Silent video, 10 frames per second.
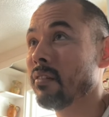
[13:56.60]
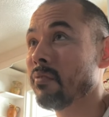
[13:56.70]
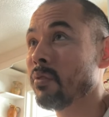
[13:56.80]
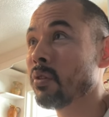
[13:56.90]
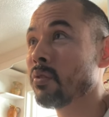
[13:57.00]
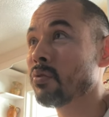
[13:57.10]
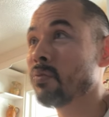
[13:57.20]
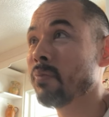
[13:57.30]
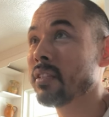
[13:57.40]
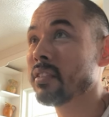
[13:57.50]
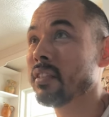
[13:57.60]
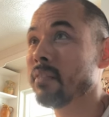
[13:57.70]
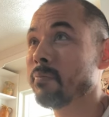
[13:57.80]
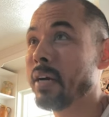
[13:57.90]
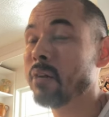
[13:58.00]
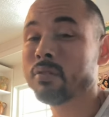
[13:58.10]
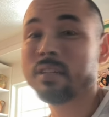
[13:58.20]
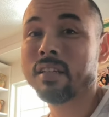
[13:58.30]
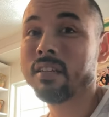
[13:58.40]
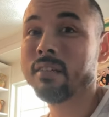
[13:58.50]
vertical suplex to the power
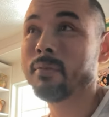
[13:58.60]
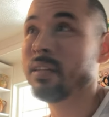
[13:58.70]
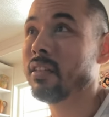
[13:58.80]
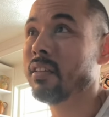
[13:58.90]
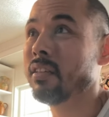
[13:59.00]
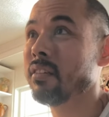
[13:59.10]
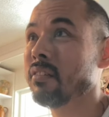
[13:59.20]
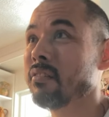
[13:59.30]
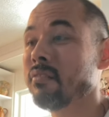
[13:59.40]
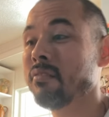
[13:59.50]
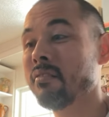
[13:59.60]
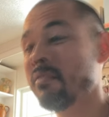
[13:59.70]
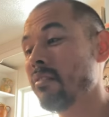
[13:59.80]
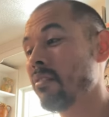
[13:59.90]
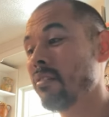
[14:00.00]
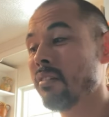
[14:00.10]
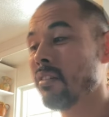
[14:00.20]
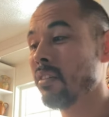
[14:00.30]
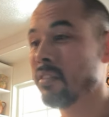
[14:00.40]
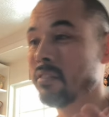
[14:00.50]
slam, and then
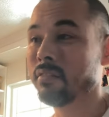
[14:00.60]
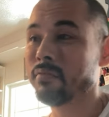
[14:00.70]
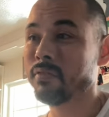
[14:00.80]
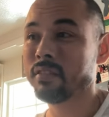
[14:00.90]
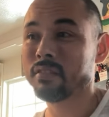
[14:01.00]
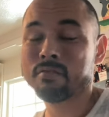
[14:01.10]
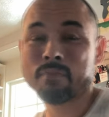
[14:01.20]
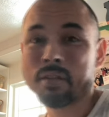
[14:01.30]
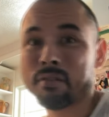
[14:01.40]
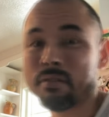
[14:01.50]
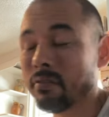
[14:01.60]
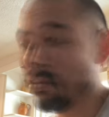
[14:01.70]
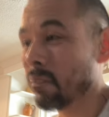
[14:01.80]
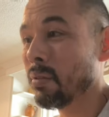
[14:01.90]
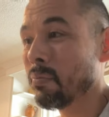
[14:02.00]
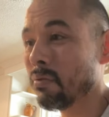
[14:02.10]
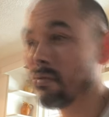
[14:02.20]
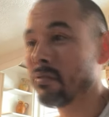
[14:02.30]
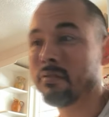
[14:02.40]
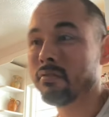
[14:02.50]
he hits the fucking spear. You know, like, people,